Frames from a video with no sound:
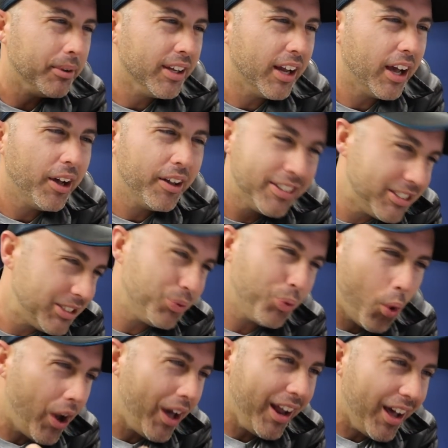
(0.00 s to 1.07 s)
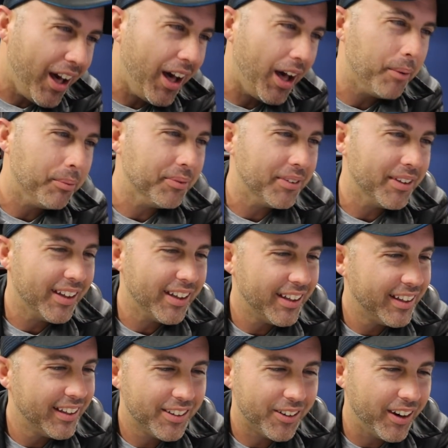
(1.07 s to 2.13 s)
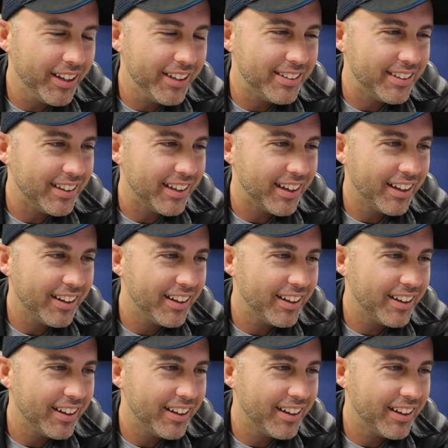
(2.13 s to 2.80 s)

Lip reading: You know, this is what up. Crazy.